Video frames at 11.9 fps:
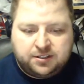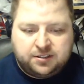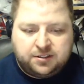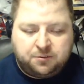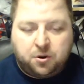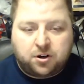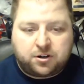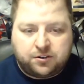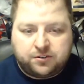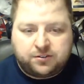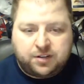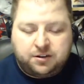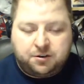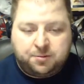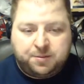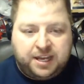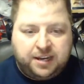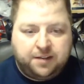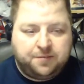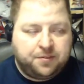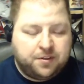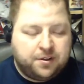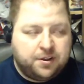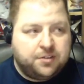walkers onto a planet.
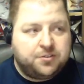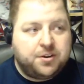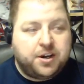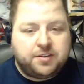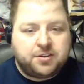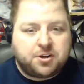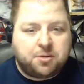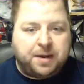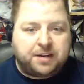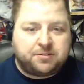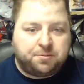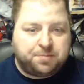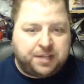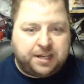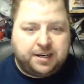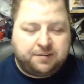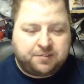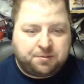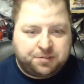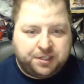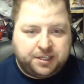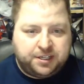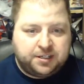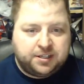So now I have to go back to a planet I've
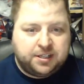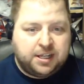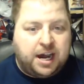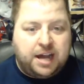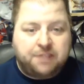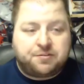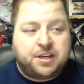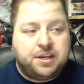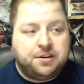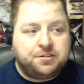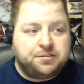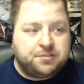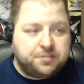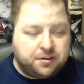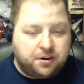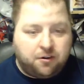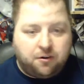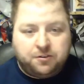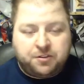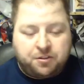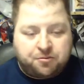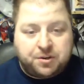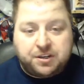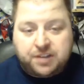completed. I've killed all the
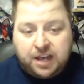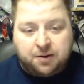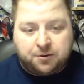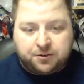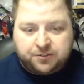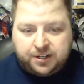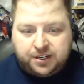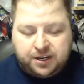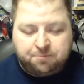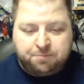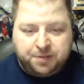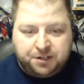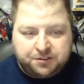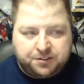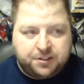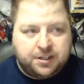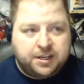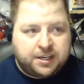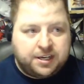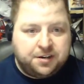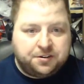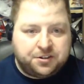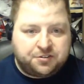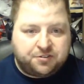3 towers that it now built,
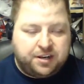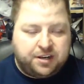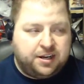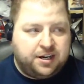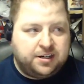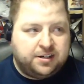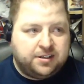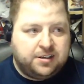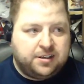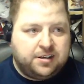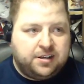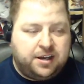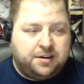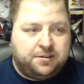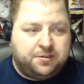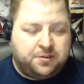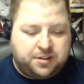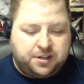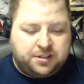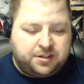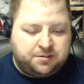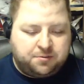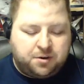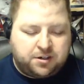killed the dreadnought, and or
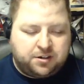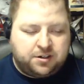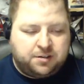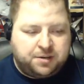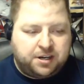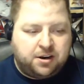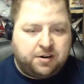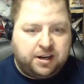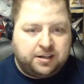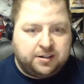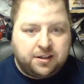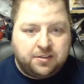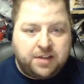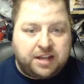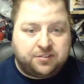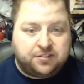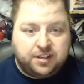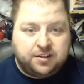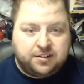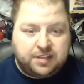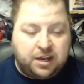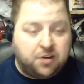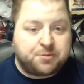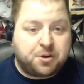the walker. I'm like, all right, that's it.
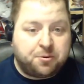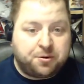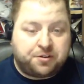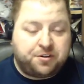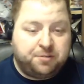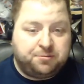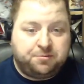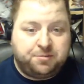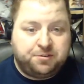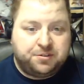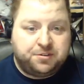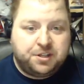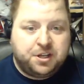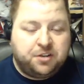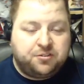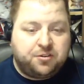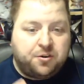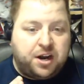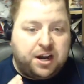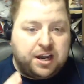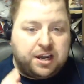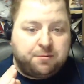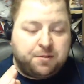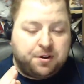Now I'm going to the Crimson Moon. So I
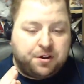am